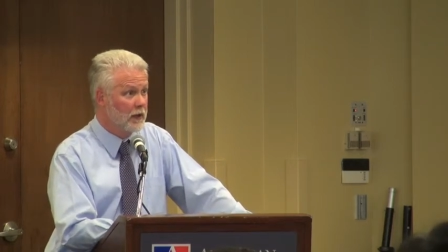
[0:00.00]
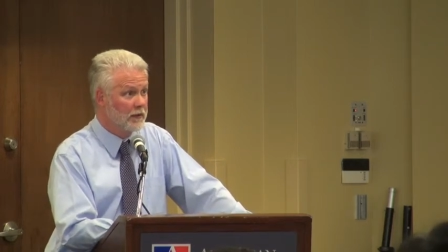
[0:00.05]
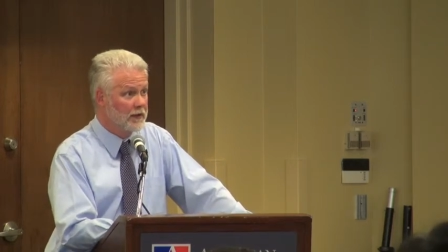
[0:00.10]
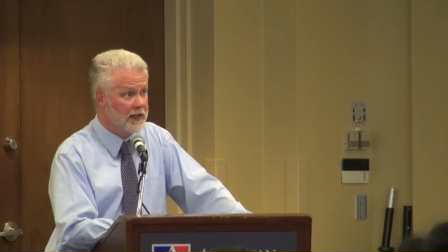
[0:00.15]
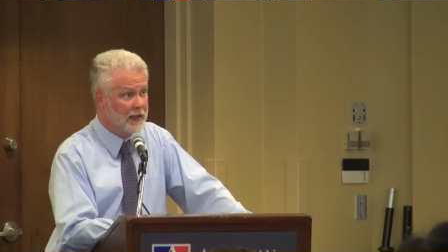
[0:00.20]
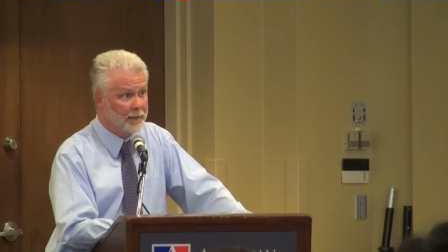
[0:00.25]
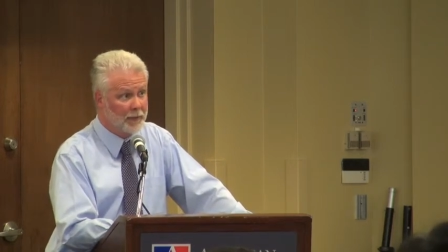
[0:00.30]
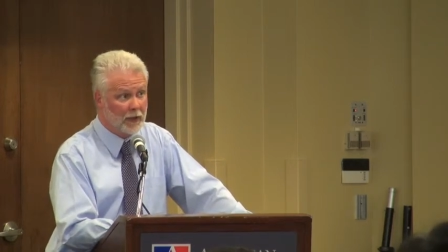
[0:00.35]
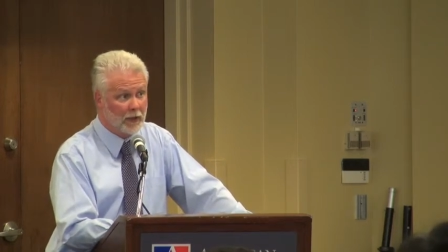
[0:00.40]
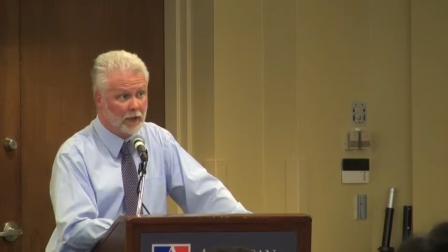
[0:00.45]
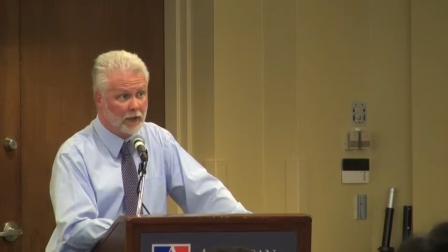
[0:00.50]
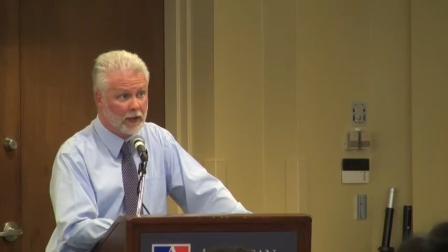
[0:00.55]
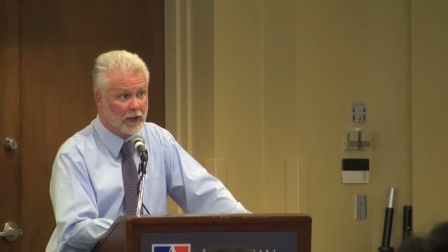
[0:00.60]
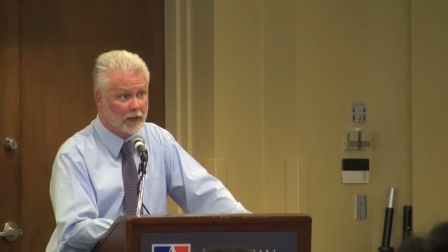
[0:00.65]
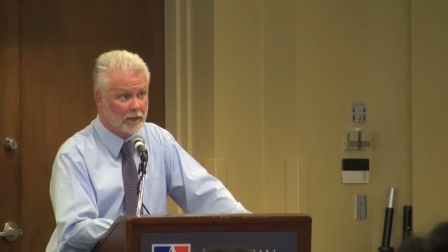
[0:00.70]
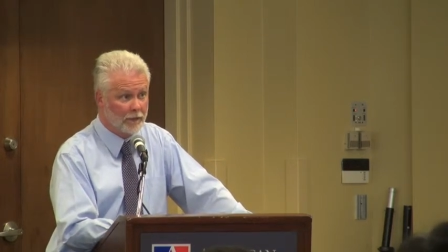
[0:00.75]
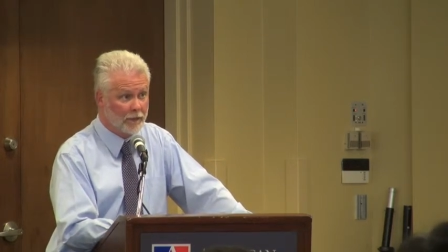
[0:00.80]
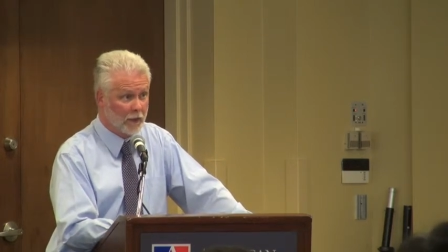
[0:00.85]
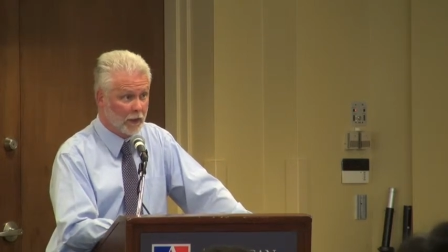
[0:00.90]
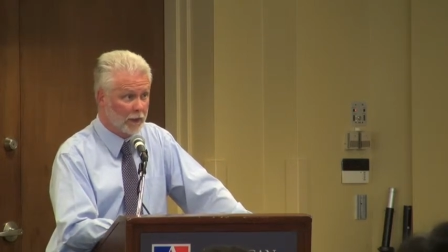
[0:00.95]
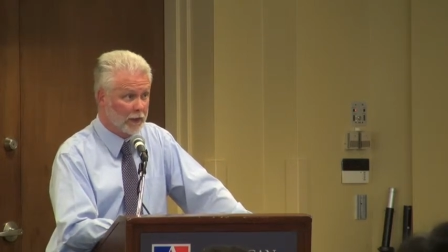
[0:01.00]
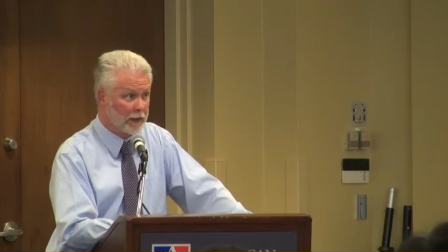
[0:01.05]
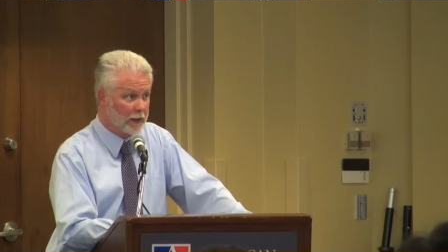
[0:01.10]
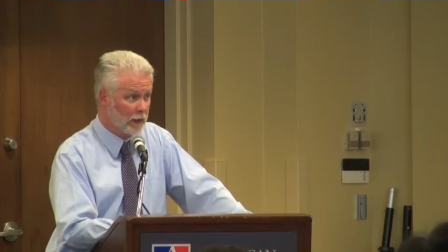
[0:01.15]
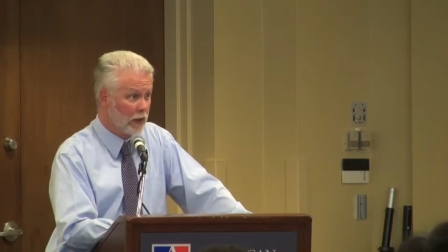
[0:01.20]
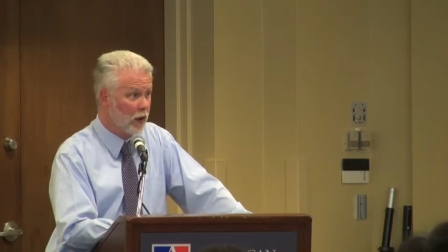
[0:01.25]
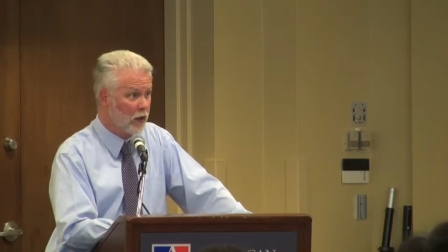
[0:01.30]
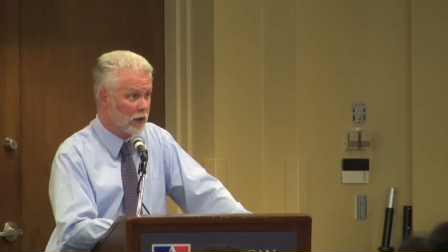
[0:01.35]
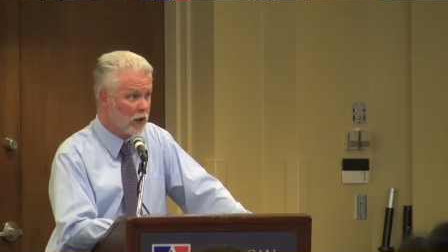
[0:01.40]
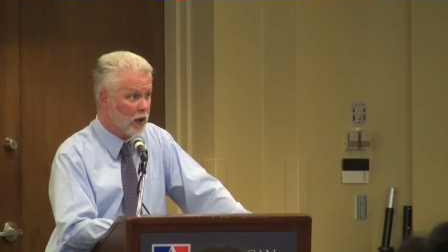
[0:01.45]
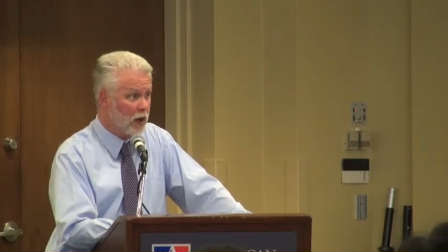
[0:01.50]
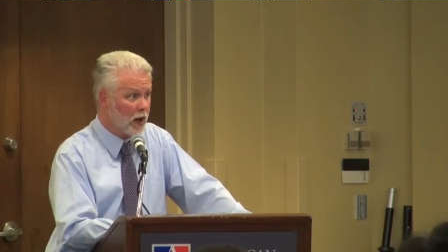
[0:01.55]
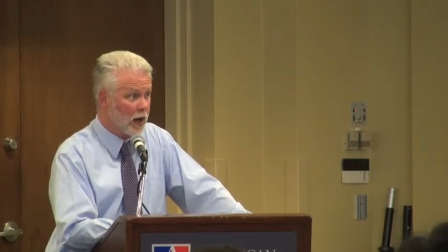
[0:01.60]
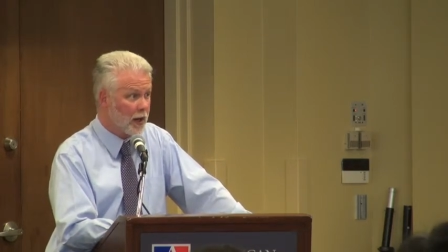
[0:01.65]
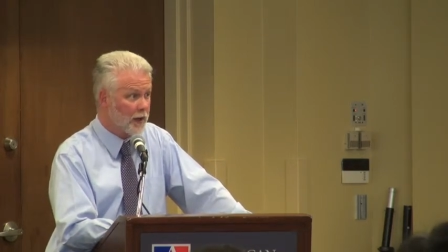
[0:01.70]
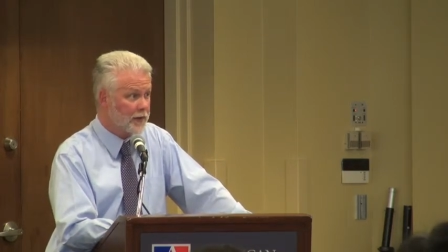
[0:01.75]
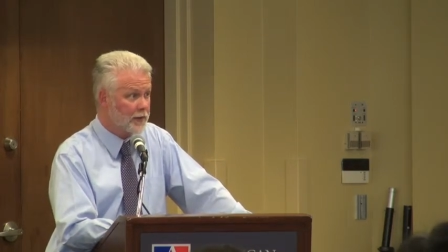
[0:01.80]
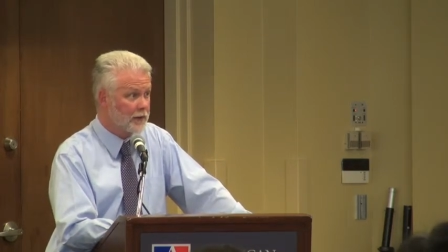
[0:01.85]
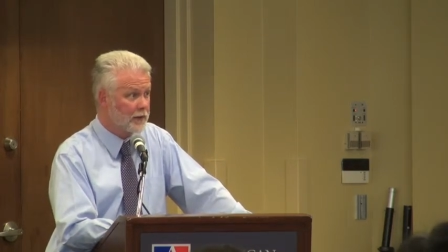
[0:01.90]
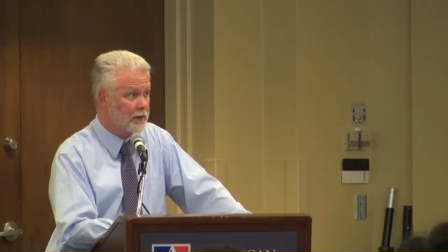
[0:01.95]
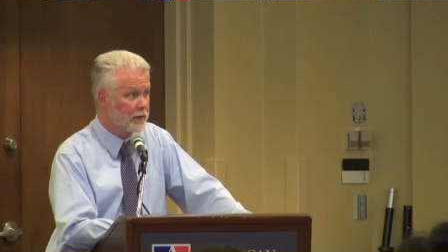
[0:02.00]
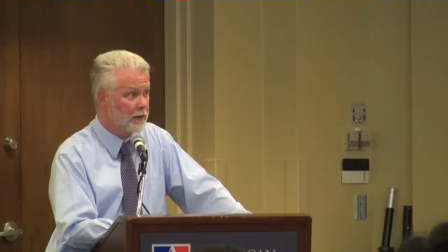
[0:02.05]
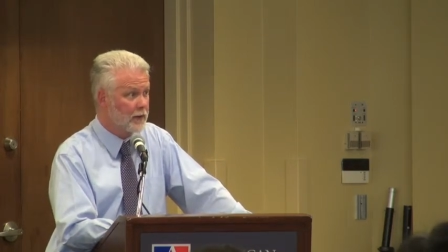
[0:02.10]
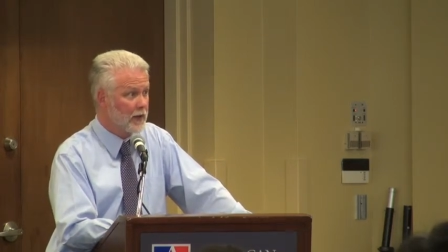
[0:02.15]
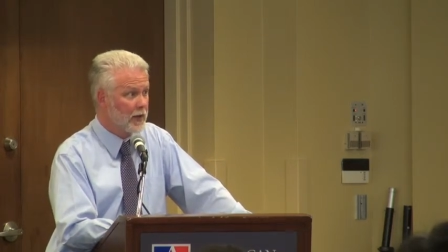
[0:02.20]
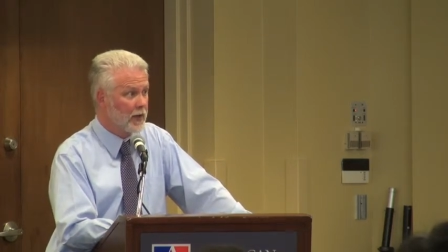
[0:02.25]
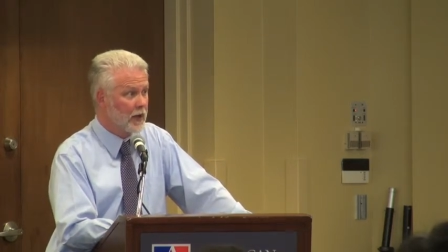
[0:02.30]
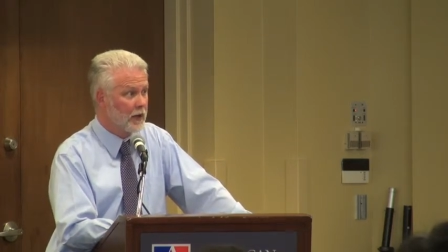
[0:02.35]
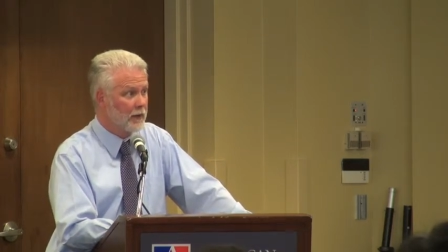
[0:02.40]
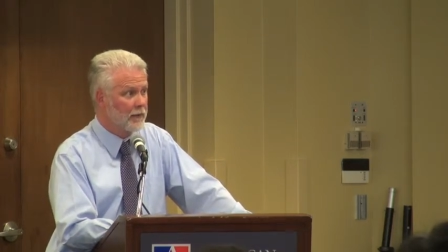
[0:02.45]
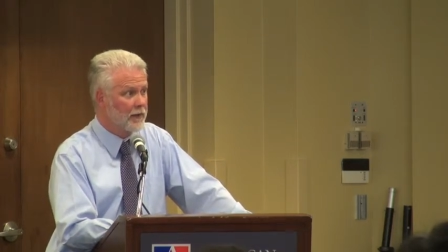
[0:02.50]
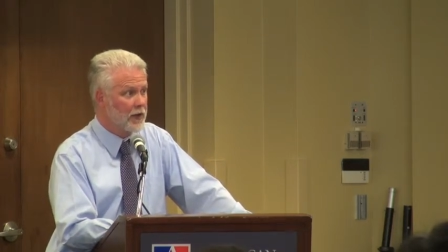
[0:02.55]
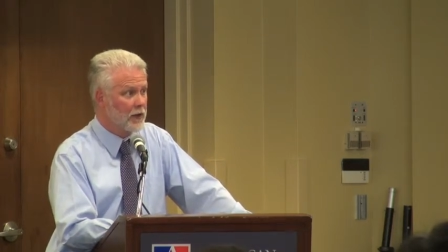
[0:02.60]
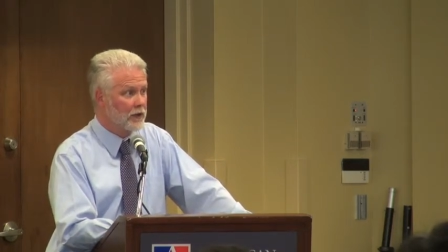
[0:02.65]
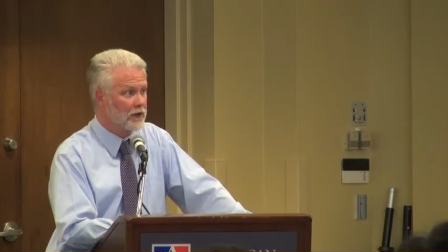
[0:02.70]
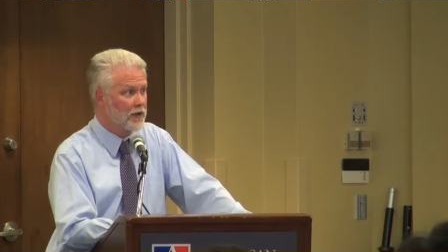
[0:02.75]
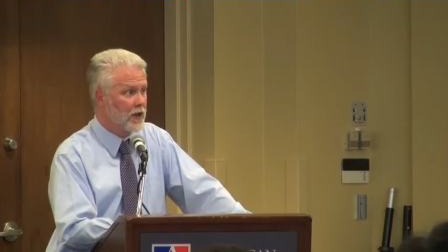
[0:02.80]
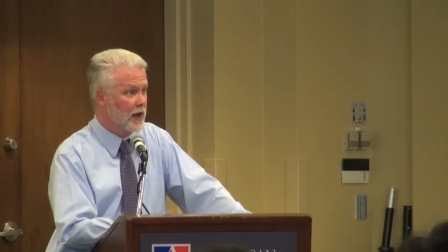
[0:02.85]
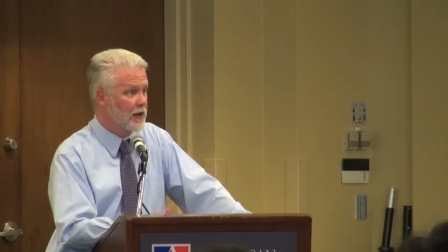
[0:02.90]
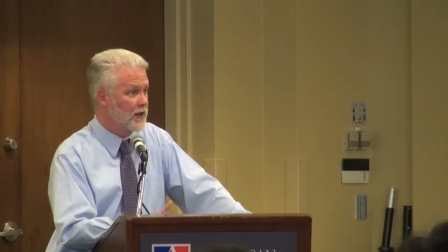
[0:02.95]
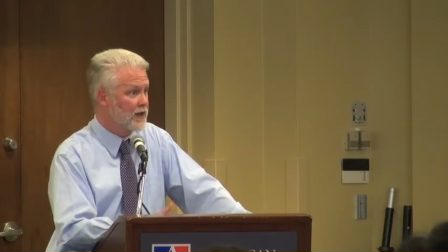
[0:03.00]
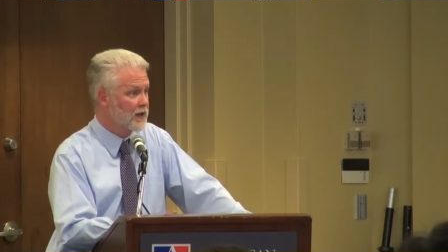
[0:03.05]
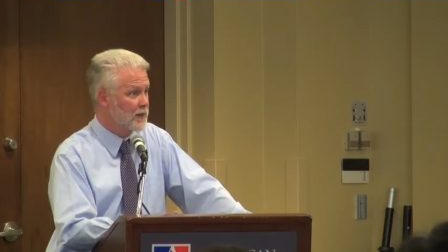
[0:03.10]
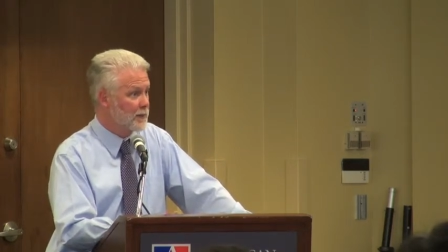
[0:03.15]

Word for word: typically at fairly low cost. Um, they're done in